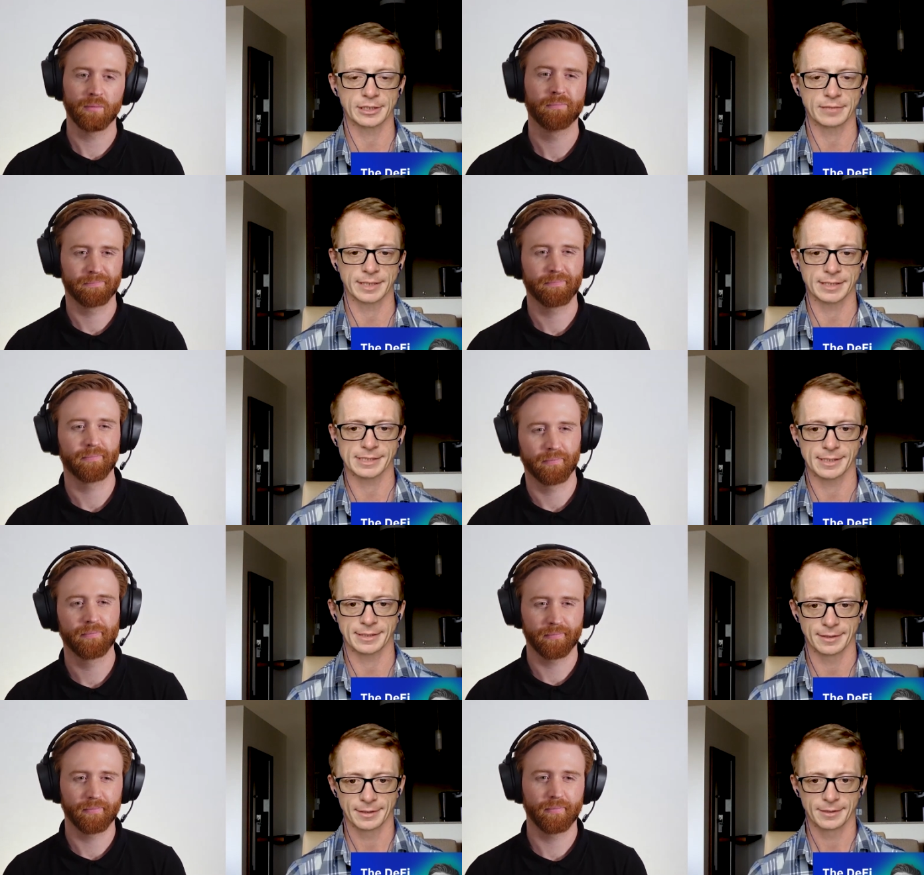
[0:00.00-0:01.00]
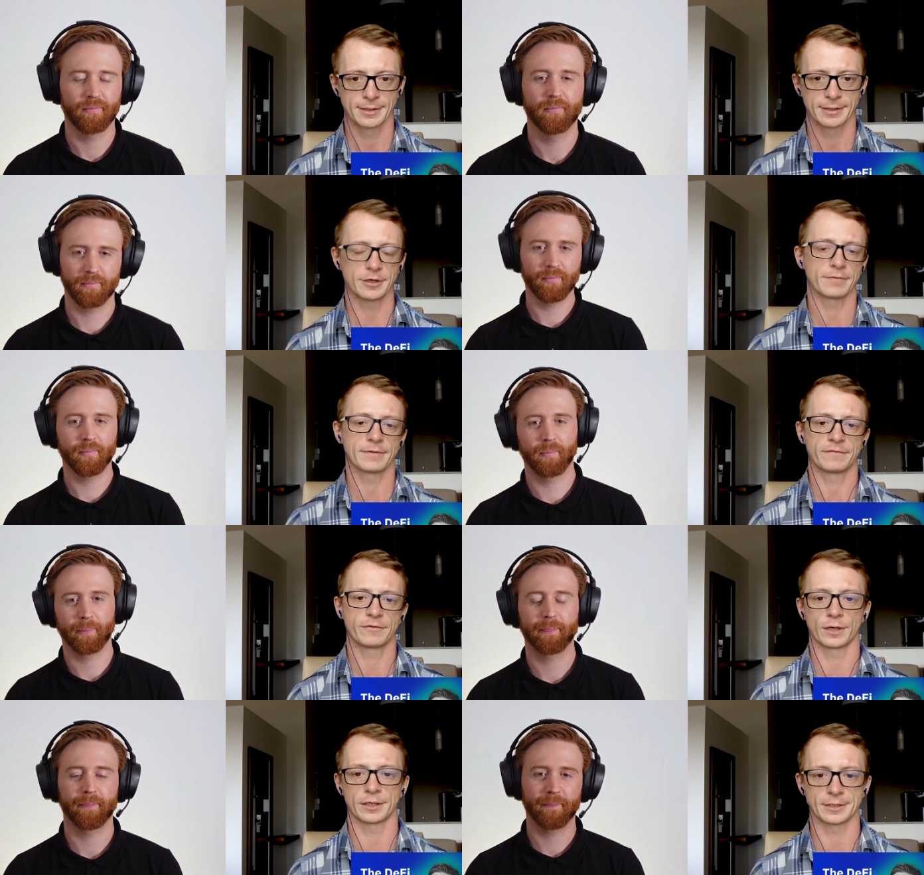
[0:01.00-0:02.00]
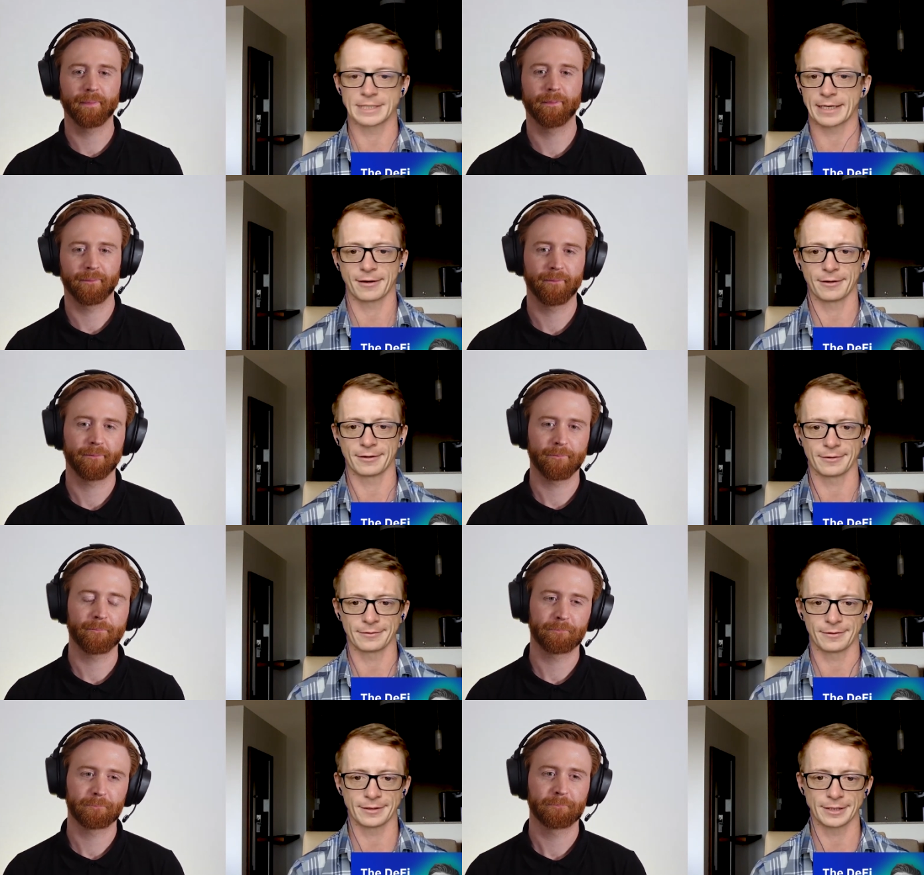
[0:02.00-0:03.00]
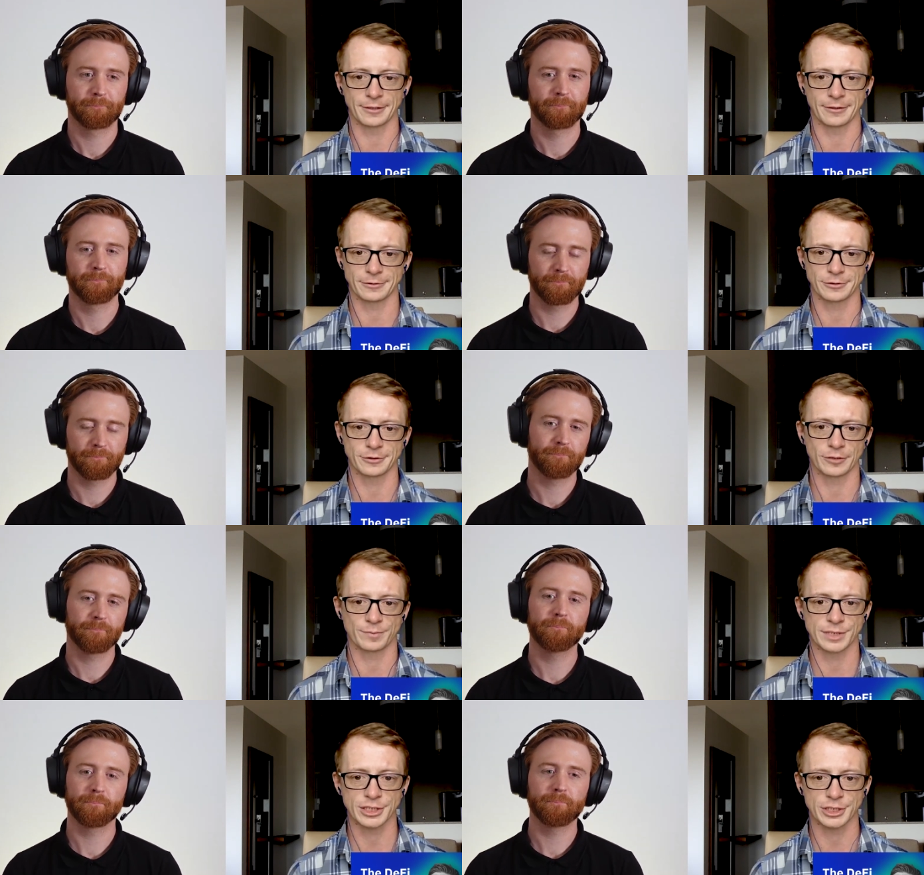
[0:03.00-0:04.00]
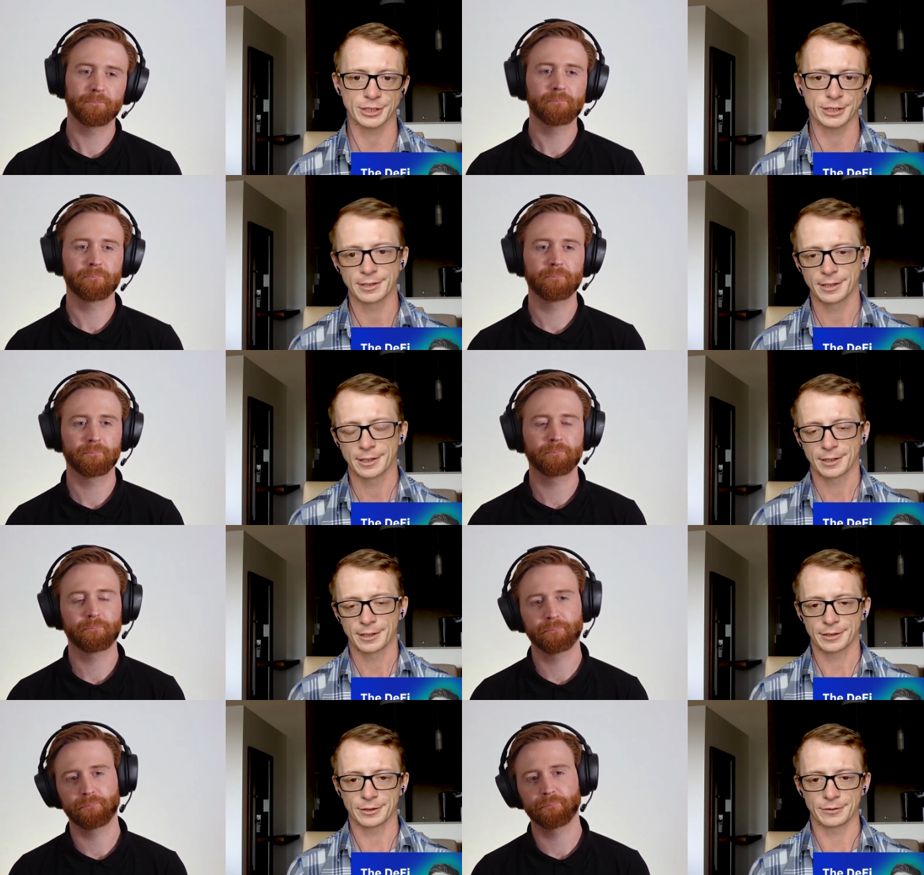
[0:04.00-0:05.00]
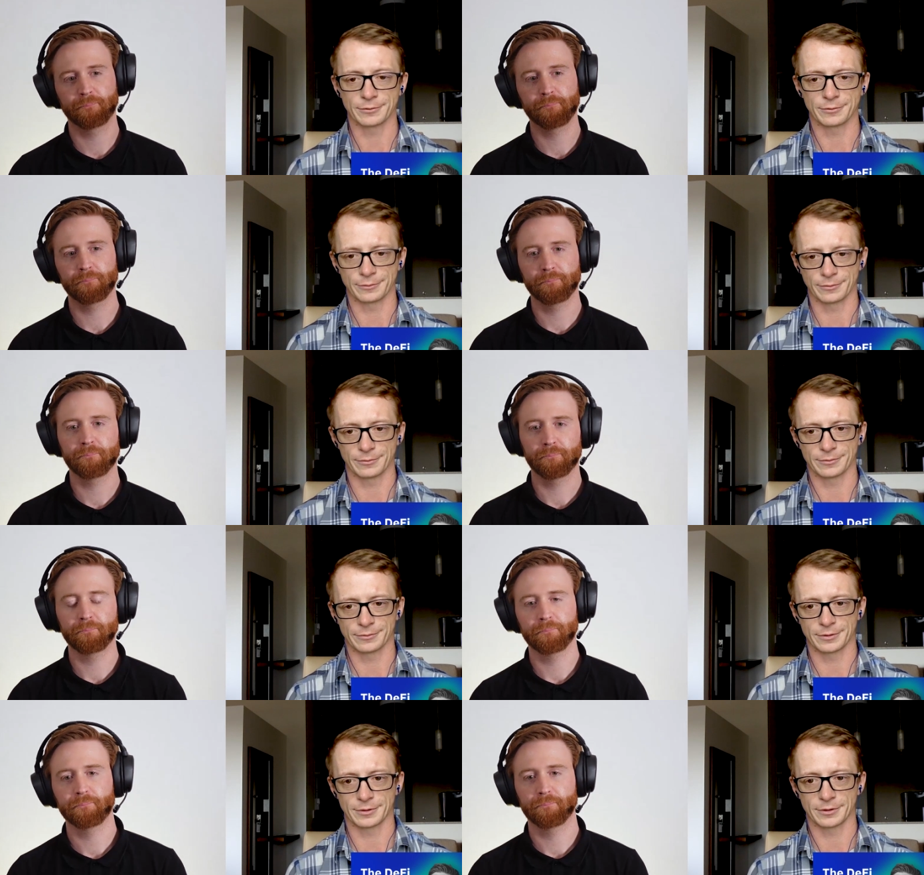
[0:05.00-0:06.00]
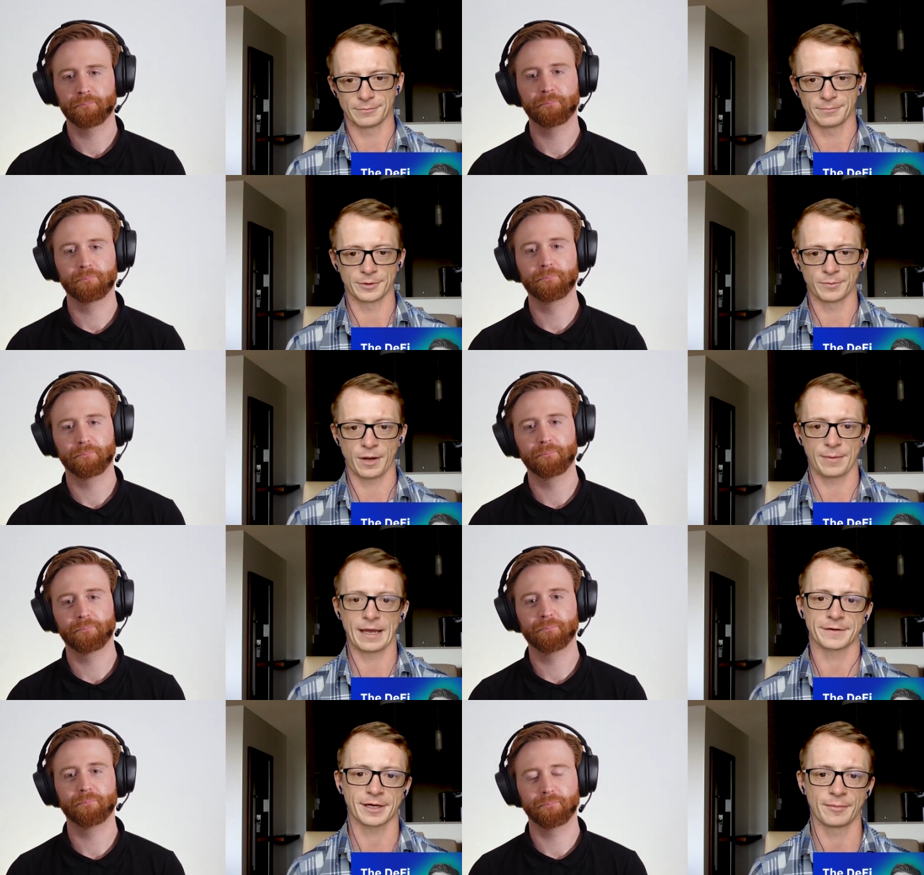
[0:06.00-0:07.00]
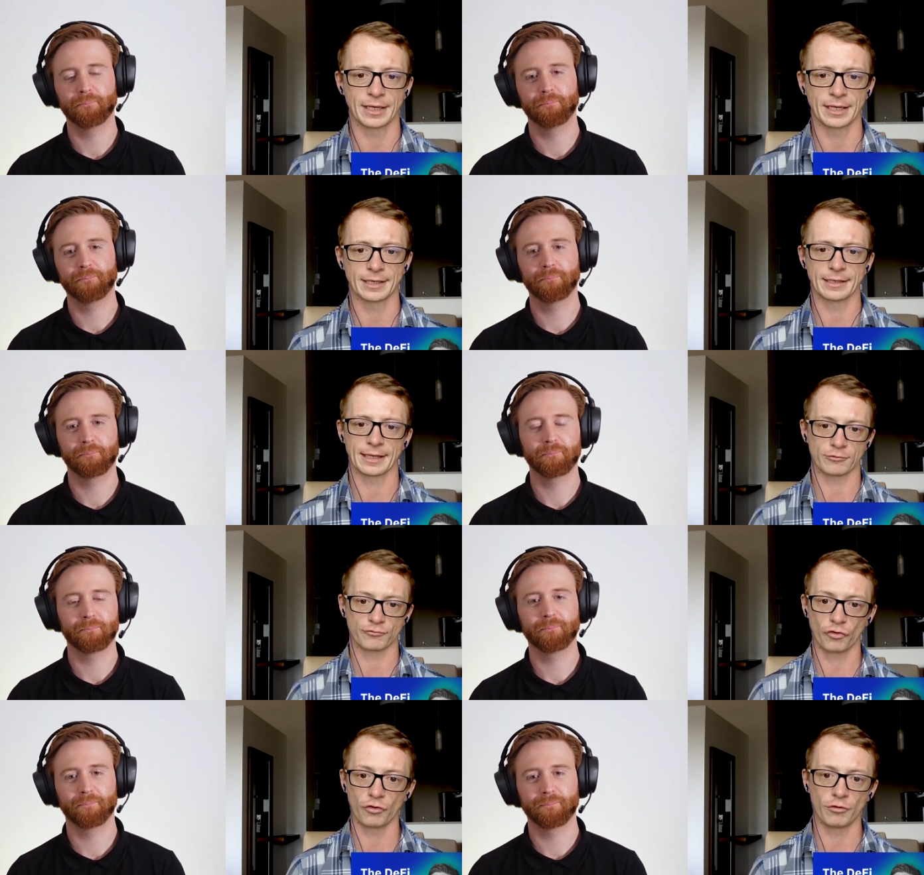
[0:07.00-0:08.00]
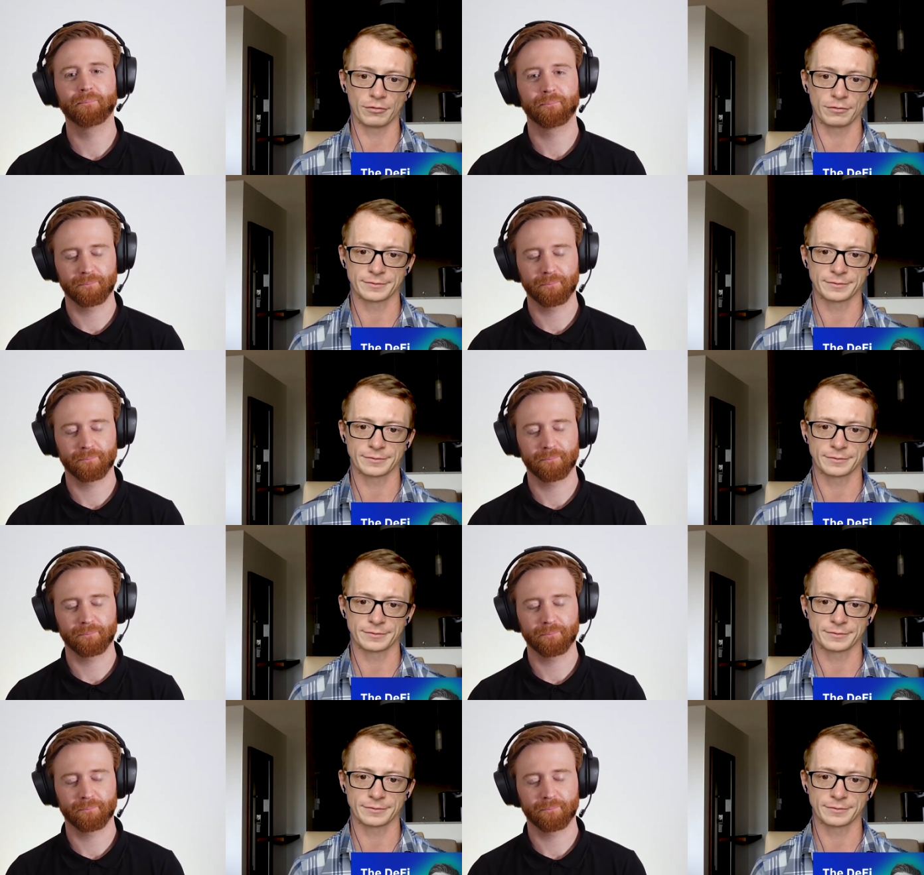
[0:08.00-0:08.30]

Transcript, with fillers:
Speaker 1: it means that, you know, if you wanted to take on a, a year or two year position, you you you probably have to come in and like roll.